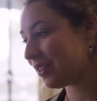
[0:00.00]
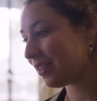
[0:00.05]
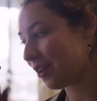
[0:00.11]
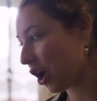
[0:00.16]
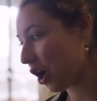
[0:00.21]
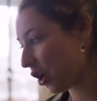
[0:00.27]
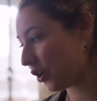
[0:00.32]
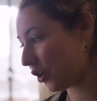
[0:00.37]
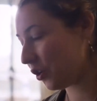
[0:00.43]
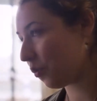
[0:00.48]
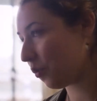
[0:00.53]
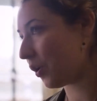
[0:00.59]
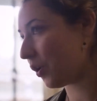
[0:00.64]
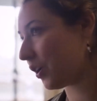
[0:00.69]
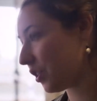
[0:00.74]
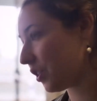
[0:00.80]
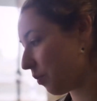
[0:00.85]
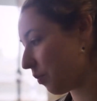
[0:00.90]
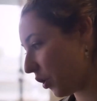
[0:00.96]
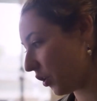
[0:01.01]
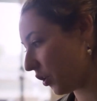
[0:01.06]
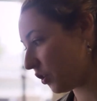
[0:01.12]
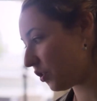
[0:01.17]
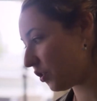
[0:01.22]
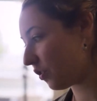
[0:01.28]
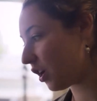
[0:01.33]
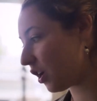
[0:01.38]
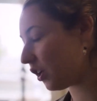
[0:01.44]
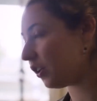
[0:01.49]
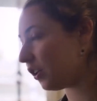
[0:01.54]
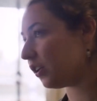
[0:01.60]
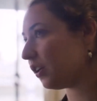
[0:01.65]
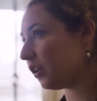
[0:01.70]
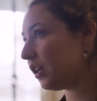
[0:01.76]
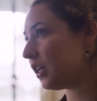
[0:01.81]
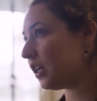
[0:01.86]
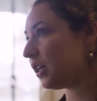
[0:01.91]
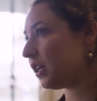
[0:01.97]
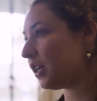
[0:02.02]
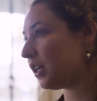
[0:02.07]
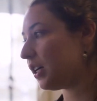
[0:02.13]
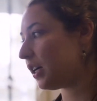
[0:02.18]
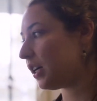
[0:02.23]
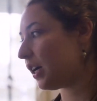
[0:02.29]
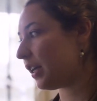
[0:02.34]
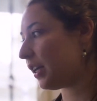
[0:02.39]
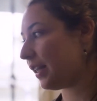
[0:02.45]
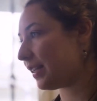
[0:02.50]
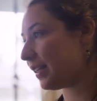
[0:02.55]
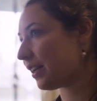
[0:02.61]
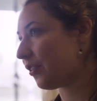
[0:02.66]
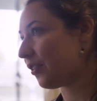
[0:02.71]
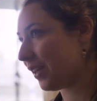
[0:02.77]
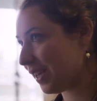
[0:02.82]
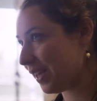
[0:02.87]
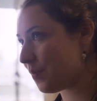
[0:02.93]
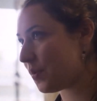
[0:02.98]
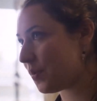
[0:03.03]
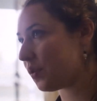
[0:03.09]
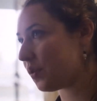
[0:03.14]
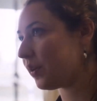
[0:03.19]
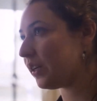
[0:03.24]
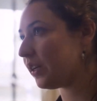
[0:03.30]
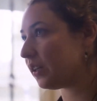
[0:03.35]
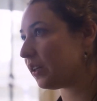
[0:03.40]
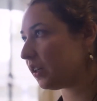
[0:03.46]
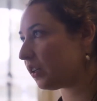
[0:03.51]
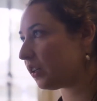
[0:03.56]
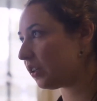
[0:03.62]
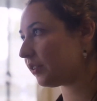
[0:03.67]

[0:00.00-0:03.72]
the harder you work, the more you struggle, and that's how they keep you in.